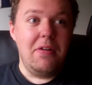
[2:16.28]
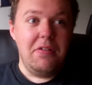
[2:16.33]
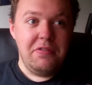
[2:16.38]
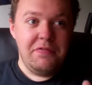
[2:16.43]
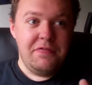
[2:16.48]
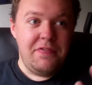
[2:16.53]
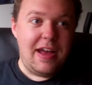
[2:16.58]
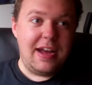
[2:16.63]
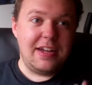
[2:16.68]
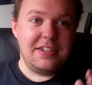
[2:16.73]

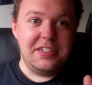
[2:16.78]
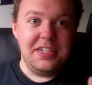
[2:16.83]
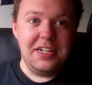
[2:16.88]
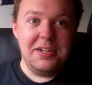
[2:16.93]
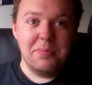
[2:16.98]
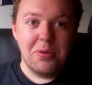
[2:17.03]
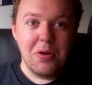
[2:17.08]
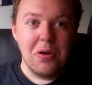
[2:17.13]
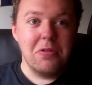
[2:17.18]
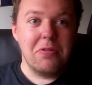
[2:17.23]

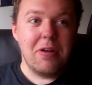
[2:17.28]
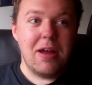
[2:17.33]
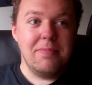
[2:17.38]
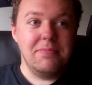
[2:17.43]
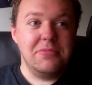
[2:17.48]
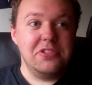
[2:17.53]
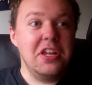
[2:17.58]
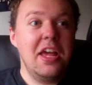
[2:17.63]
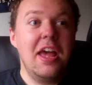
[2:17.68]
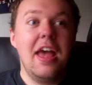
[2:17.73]
vaccine
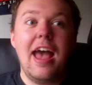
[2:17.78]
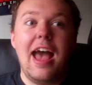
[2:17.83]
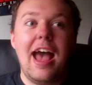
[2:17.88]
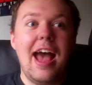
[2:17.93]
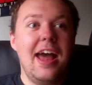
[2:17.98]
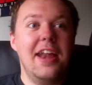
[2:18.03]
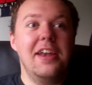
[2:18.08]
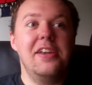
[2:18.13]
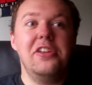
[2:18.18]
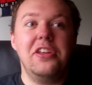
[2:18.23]
programs,
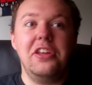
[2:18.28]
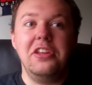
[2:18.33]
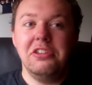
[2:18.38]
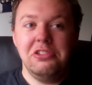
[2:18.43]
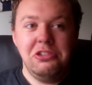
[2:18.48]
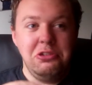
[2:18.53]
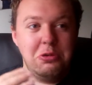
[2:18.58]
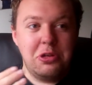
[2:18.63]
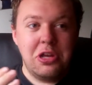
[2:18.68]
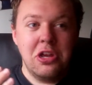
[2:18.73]
and
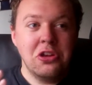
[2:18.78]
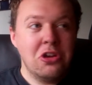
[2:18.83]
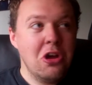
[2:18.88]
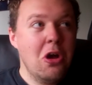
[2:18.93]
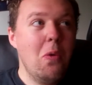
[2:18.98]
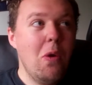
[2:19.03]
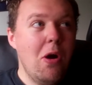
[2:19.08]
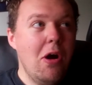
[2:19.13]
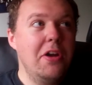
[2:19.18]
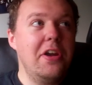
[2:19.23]
you can
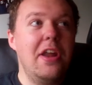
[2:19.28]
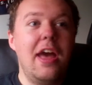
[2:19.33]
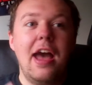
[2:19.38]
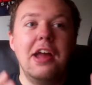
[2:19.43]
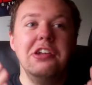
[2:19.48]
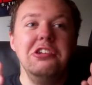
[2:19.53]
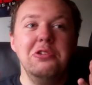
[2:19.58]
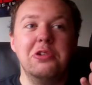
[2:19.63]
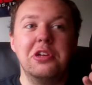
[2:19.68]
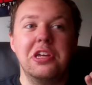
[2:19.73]
go on
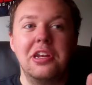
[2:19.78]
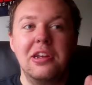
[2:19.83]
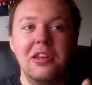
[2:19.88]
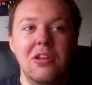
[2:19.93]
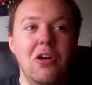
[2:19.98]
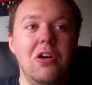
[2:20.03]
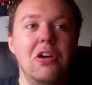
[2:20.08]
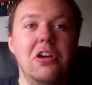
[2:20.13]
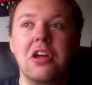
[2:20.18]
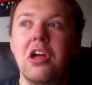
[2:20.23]
and you can
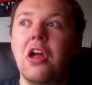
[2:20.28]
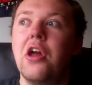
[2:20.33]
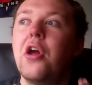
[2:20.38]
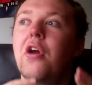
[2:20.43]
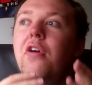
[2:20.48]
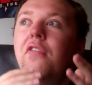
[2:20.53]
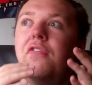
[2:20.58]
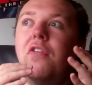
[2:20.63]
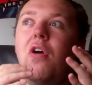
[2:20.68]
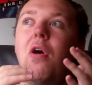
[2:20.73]
look
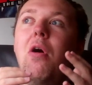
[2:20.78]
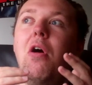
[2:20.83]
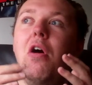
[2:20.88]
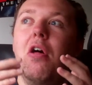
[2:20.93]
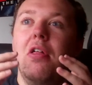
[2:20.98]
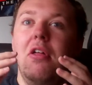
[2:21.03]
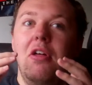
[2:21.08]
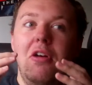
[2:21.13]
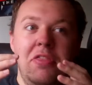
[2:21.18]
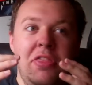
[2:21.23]
for
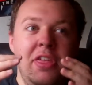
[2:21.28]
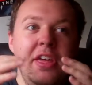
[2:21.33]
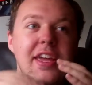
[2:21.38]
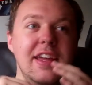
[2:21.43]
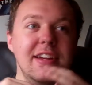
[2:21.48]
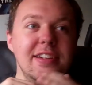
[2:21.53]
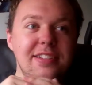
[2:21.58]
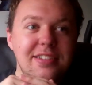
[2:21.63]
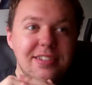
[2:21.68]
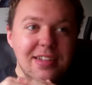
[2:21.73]
the
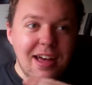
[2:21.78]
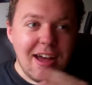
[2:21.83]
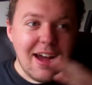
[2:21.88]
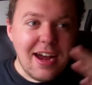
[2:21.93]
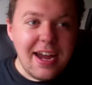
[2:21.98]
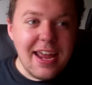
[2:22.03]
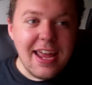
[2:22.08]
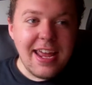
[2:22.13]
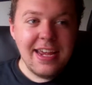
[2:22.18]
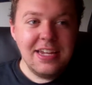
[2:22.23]

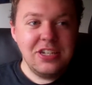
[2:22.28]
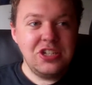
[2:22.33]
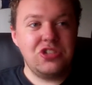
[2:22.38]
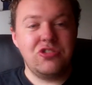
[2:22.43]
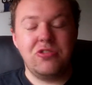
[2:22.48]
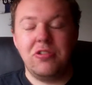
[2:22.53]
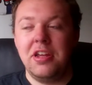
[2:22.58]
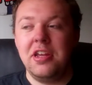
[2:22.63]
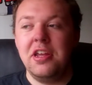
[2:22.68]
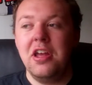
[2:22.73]
entire
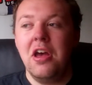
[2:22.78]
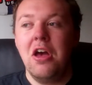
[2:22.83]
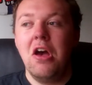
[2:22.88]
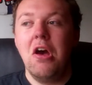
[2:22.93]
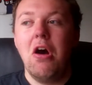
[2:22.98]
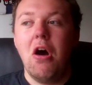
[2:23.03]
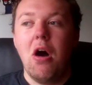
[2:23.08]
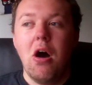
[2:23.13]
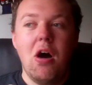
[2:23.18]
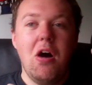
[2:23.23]
history
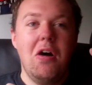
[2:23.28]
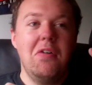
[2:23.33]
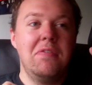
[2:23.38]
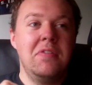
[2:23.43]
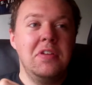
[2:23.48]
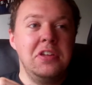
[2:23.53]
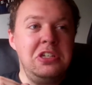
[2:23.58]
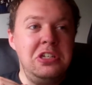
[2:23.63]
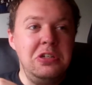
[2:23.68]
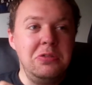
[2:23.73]
of
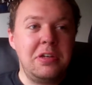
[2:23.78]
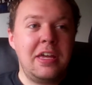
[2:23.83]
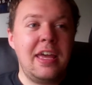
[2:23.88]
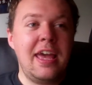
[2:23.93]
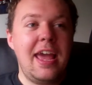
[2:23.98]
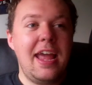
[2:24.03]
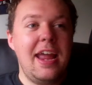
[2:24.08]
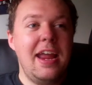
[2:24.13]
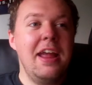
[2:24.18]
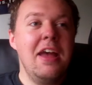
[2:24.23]

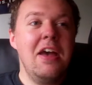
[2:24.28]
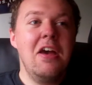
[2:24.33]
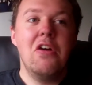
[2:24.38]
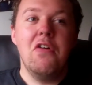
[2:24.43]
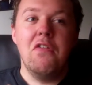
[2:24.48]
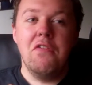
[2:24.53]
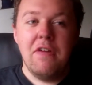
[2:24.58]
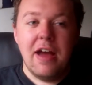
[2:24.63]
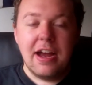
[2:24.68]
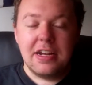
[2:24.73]
UK
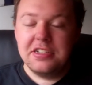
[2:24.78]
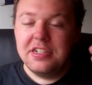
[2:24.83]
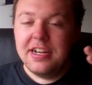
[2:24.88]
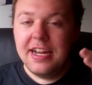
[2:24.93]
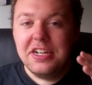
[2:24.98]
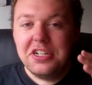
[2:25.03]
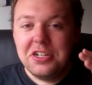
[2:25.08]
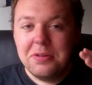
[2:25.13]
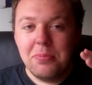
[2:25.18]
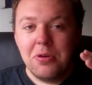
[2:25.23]

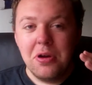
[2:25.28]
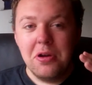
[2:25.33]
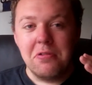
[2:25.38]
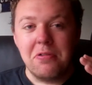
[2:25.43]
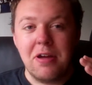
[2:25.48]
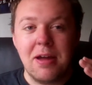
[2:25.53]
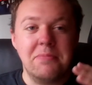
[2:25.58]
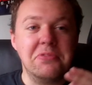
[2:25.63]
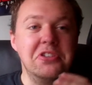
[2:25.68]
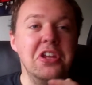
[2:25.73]
vaccination
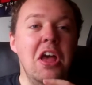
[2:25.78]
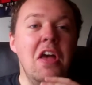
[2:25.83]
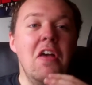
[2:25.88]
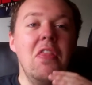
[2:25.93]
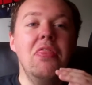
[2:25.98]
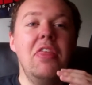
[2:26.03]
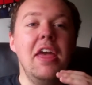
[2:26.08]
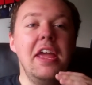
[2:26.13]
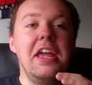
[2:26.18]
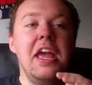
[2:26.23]
programs.
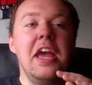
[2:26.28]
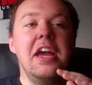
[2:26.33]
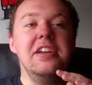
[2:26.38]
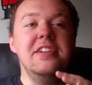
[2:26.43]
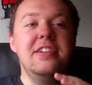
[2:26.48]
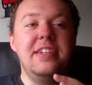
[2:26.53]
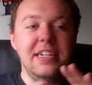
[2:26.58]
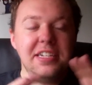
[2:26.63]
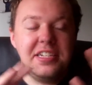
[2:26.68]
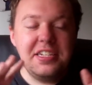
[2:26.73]
They
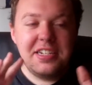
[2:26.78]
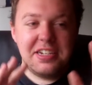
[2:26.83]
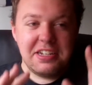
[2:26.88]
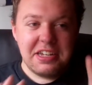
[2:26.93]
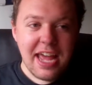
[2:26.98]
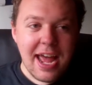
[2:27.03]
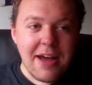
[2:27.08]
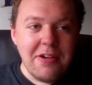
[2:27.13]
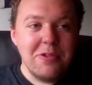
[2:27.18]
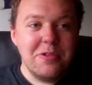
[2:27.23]

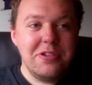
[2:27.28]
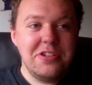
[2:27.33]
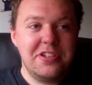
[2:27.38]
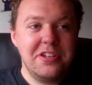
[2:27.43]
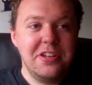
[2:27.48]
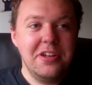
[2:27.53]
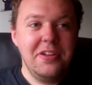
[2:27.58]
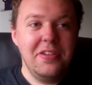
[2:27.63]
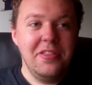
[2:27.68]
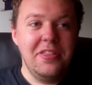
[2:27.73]
discount
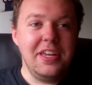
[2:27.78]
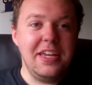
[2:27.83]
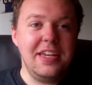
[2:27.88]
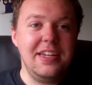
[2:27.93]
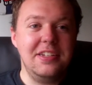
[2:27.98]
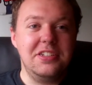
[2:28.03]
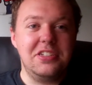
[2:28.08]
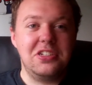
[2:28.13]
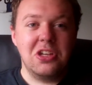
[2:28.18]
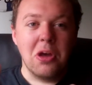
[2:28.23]

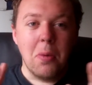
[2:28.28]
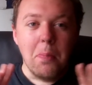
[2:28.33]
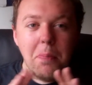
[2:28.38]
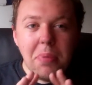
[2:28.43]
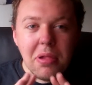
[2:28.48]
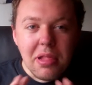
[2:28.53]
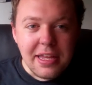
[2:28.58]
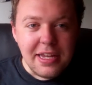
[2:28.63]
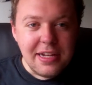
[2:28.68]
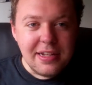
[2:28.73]
these
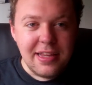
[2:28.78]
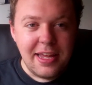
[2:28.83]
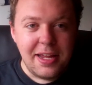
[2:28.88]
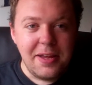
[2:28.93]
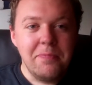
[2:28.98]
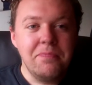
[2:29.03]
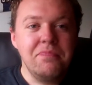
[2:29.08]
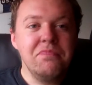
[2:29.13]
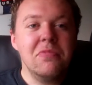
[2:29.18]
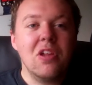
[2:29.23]
completely
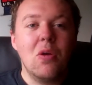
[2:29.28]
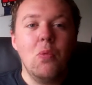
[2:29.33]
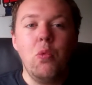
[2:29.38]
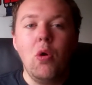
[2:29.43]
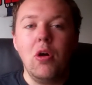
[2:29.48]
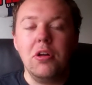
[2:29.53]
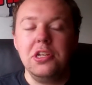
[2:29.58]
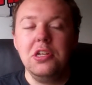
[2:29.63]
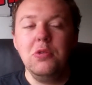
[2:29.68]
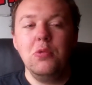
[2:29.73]

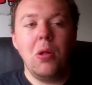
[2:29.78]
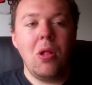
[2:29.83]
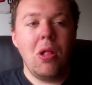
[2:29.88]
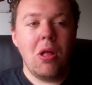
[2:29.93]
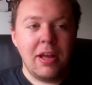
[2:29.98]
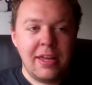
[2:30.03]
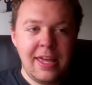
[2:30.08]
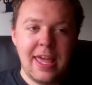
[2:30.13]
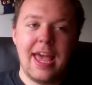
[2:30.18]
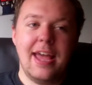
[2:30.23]
what you will
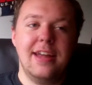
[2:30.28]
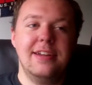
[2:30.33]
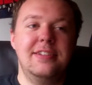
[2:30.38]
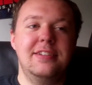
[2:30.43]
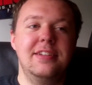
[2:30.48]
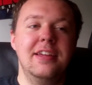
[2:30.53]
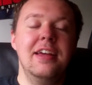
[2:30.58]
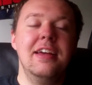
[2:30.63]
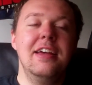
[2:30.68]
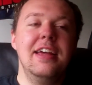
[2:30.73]

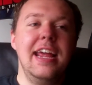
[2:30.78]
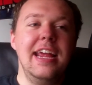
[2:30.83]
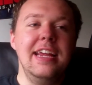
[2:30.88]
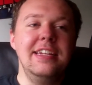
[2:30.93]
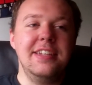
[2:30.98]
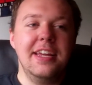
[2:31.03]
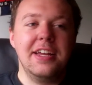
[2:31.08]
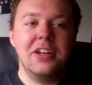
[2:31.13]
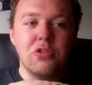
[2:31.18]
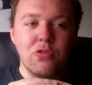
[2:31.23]
get
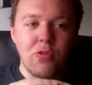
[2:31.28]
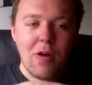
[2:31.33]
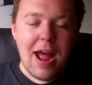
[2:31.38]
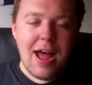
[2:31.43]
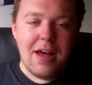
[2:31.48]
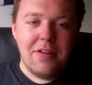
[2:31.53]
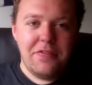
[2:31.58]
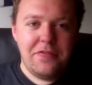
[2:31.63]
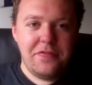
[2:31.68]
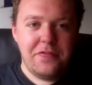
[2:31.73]
is a
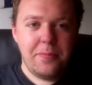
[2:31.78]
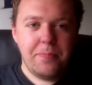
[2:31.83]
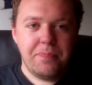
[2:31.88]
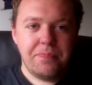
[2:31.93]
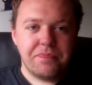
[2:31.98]
graph